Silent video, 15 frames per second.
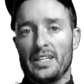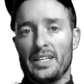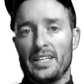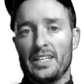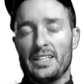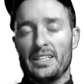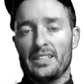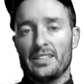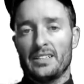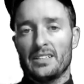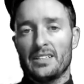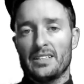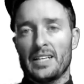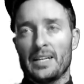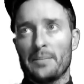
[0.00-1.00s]
And
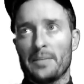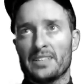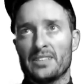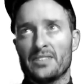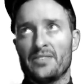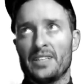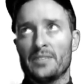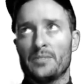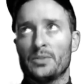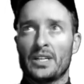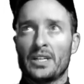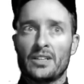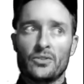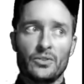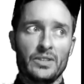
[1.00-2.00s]
that makes it available
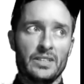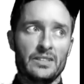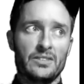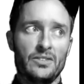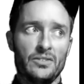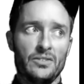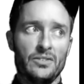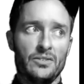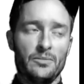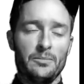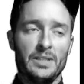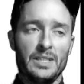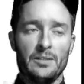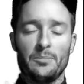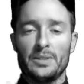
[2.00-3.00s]
not only to
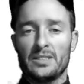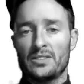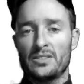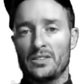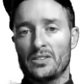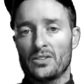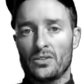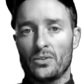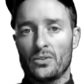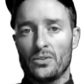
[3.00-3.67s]
me, but to the